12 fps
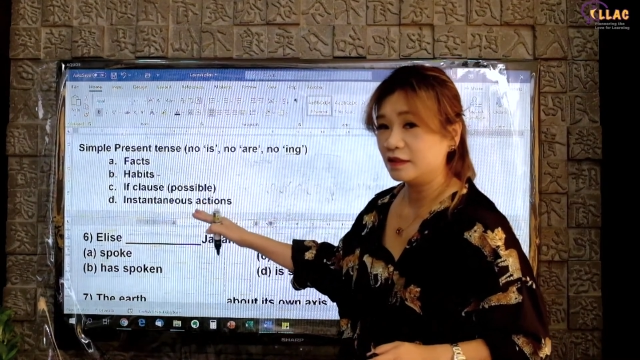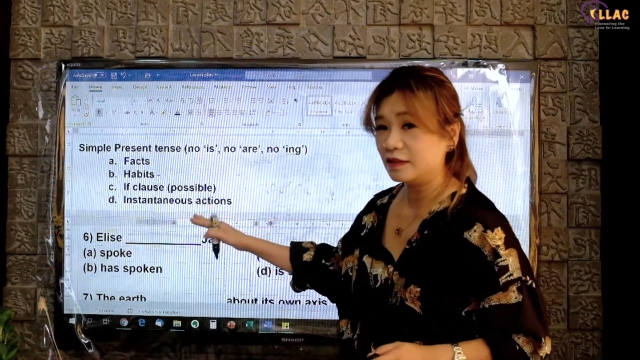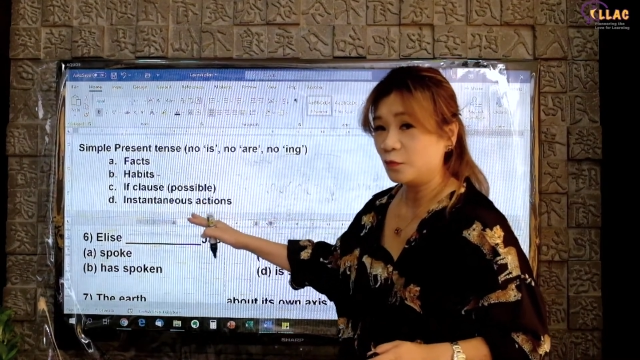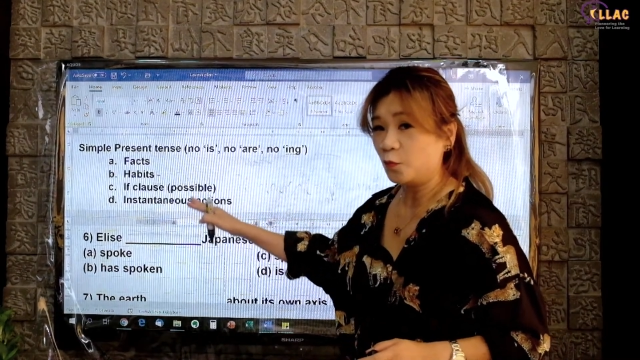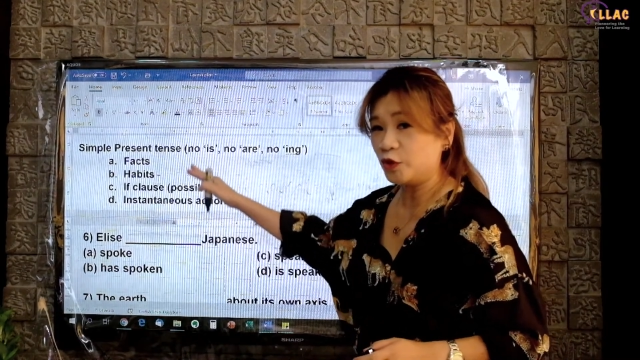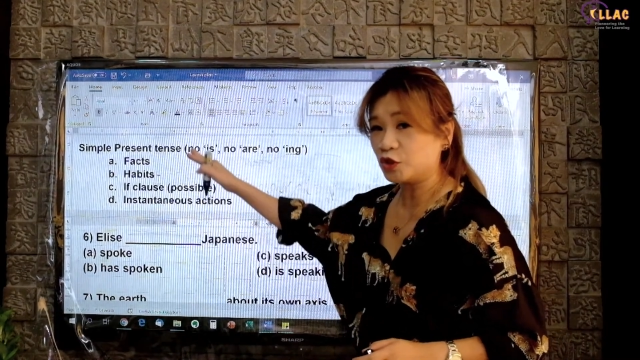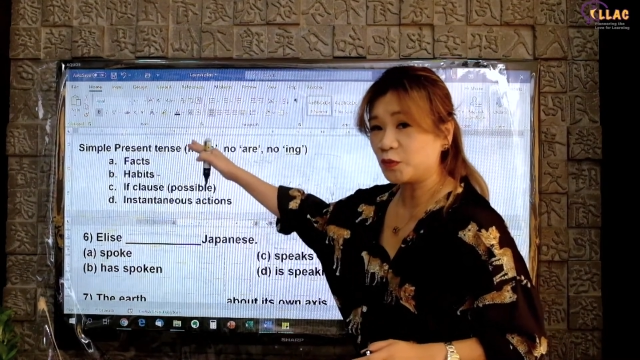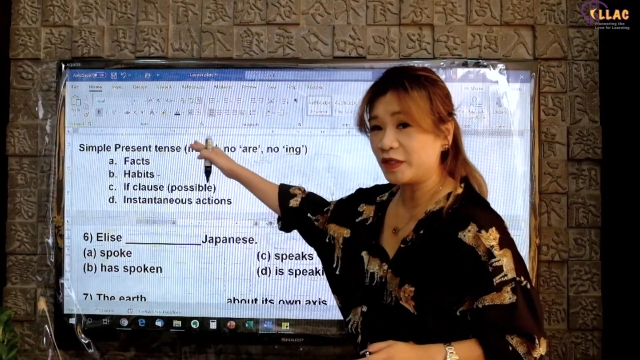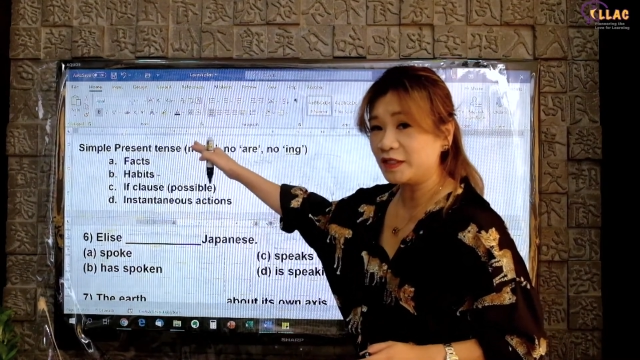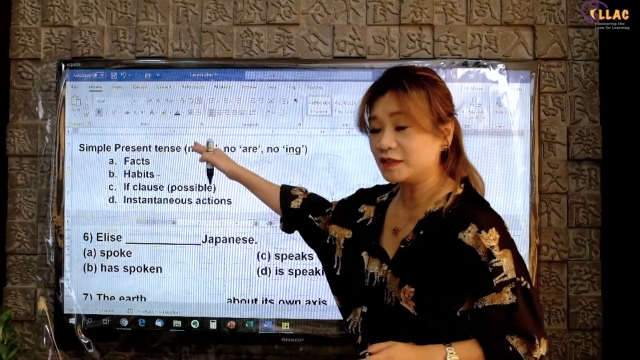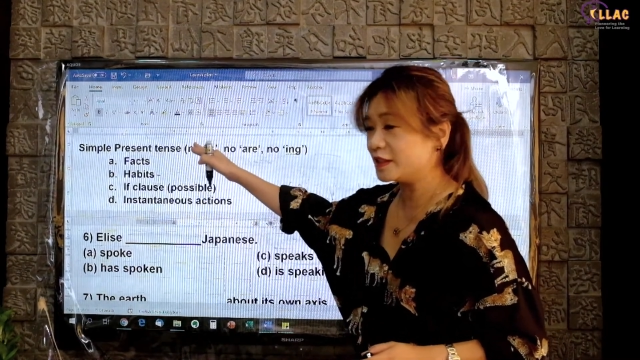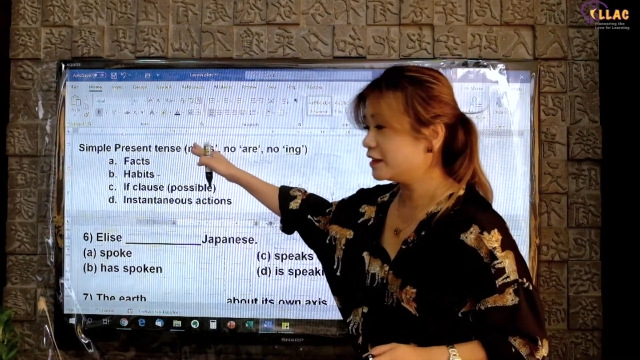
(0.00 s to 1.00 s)
Which one
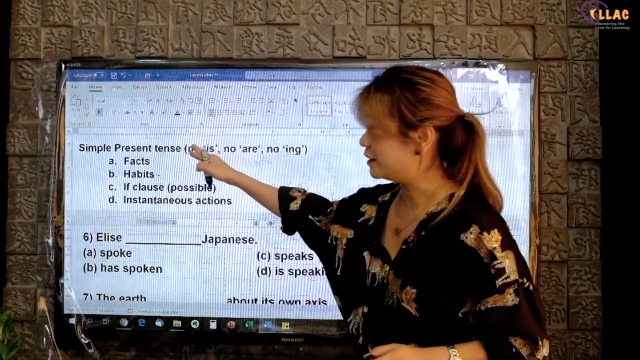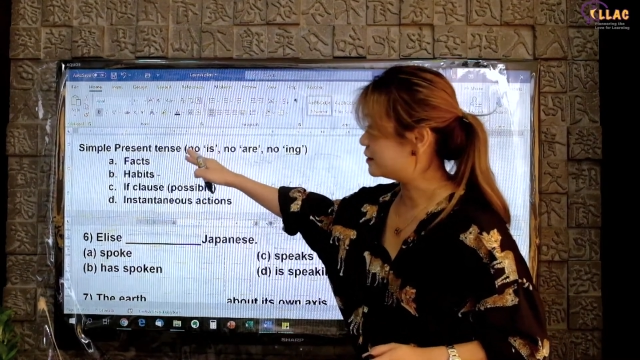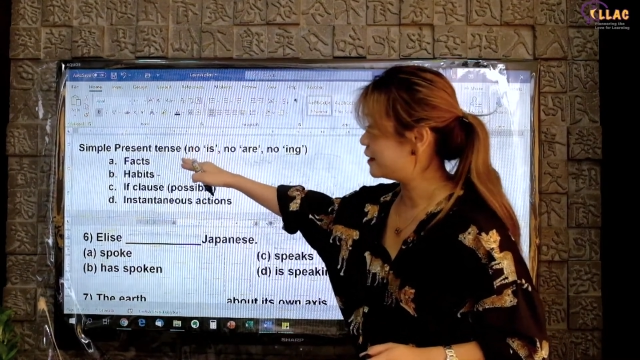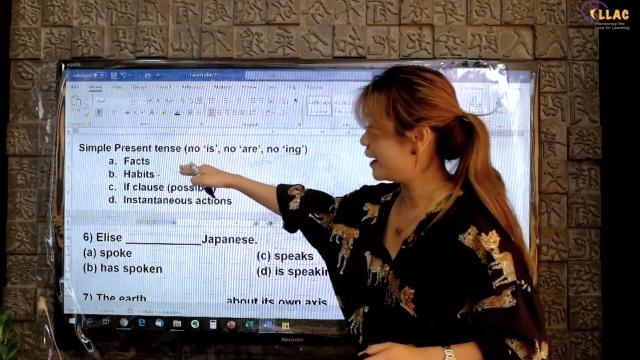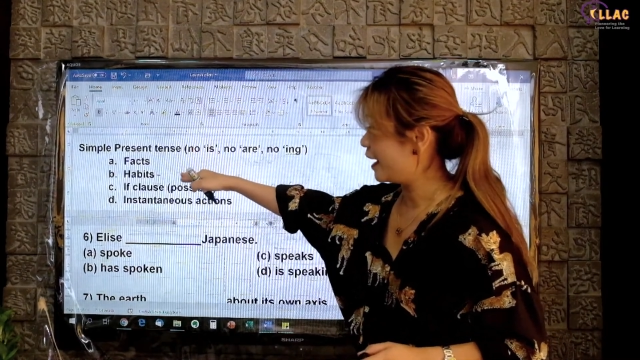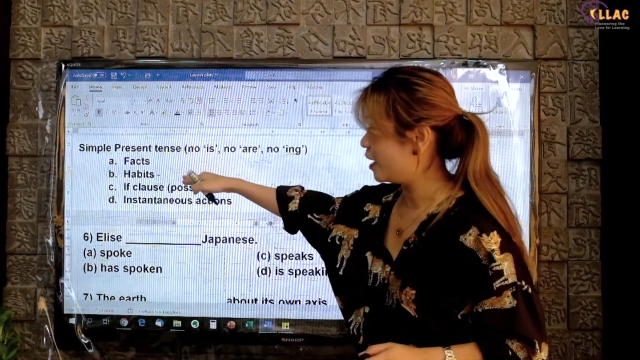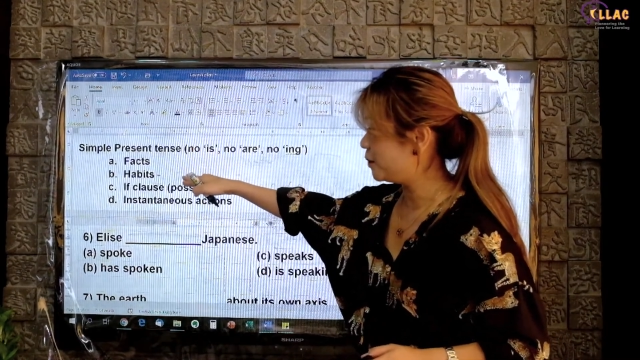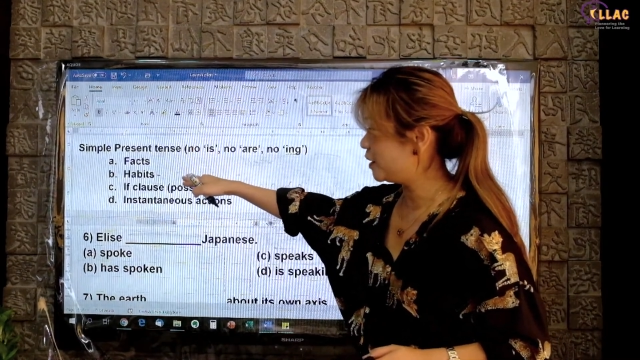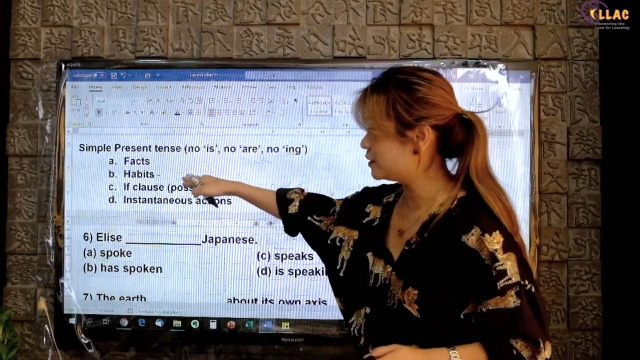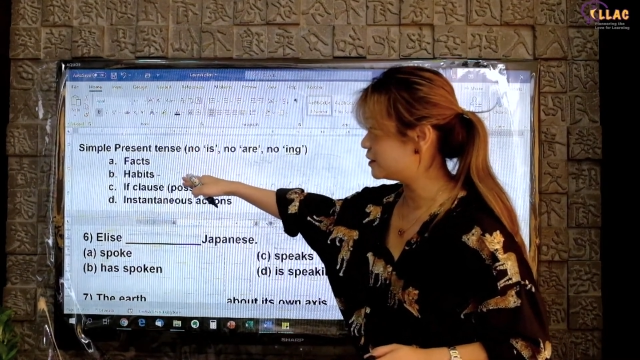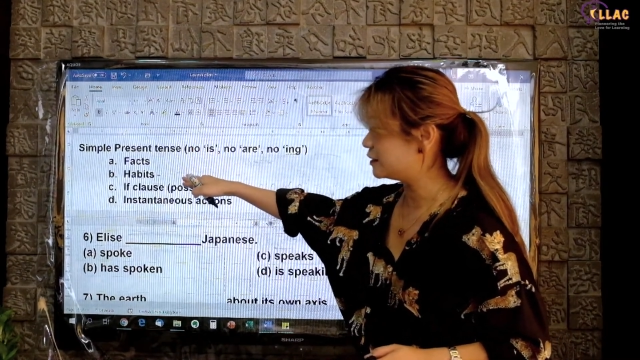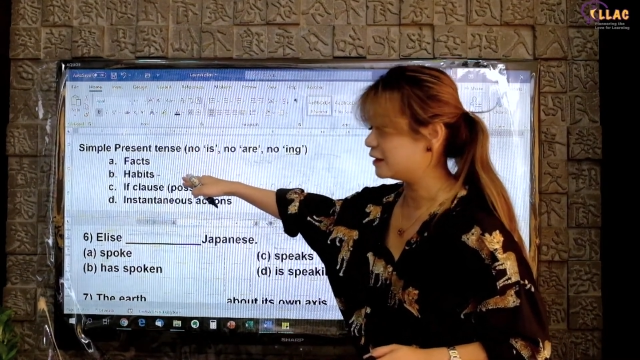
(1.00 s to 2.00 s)
is it? Is there
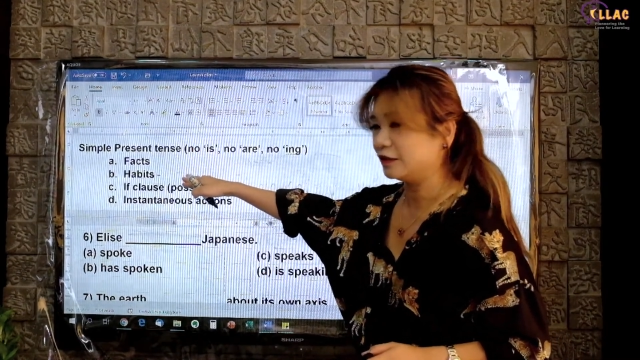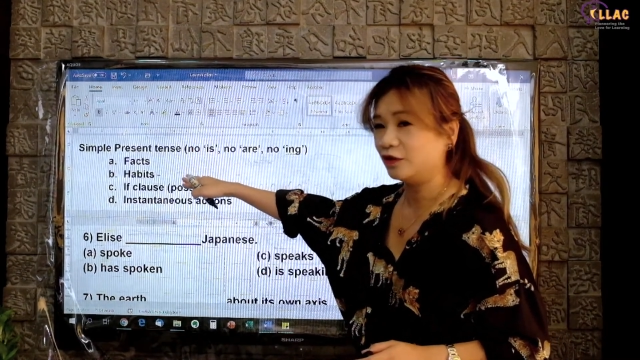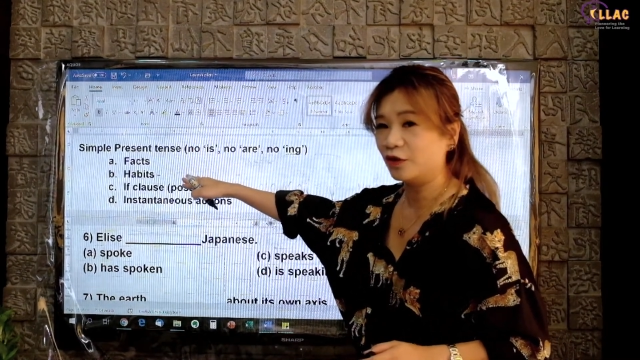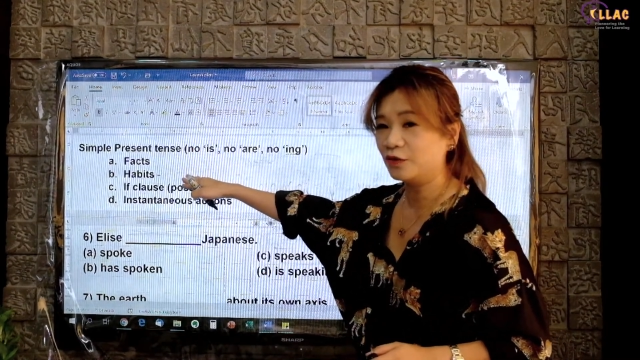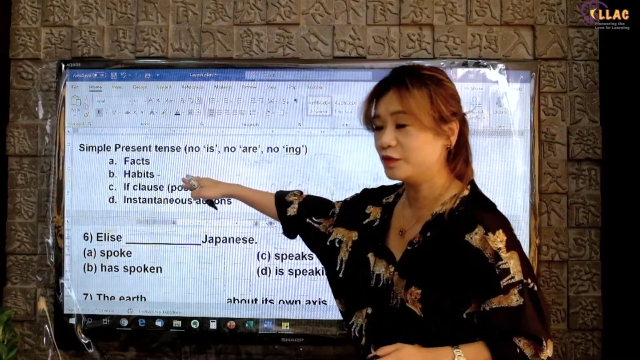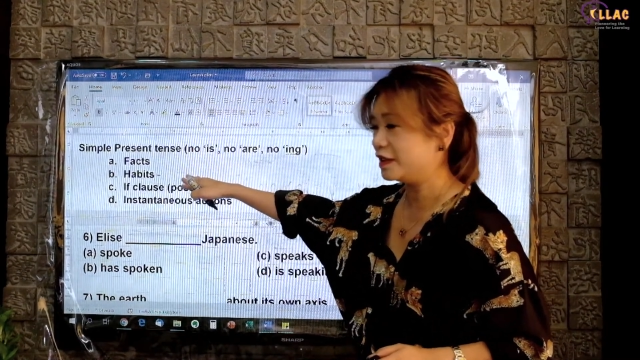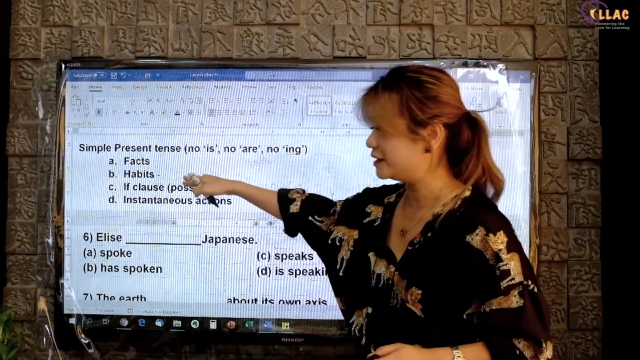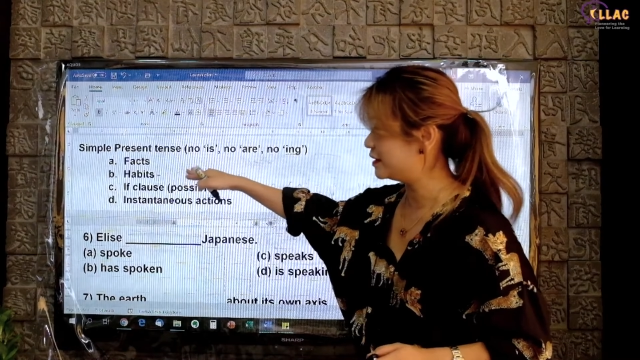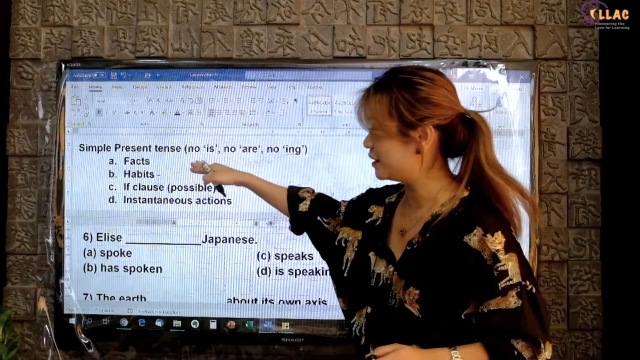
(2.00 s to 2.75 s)
habits? No. Is it